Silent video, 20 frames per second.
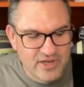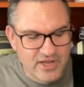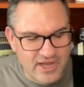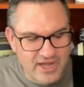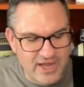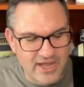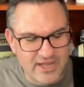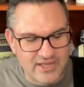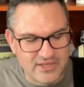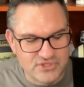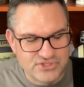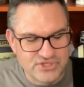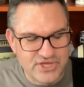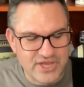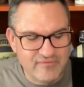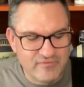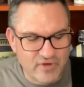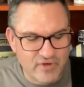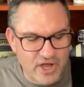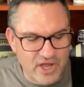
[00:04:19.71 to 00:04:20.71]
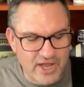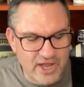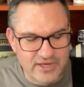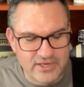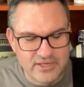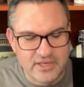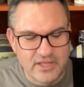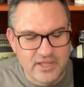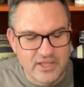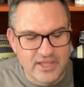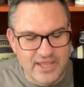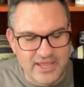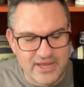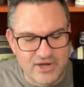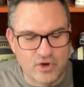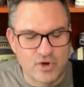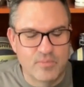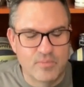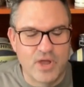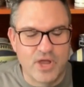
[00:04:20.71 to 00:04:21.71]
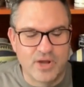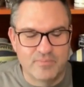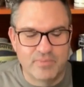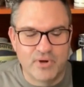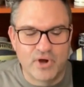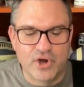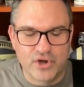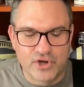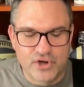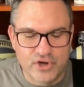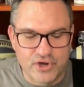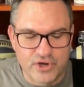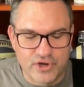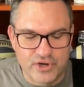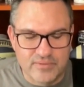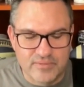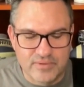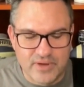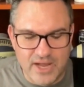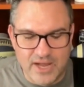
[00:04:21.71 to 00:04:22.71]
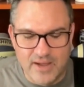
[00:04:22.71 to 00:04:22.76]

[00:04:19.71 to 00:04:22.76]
Javon and Armand Parker,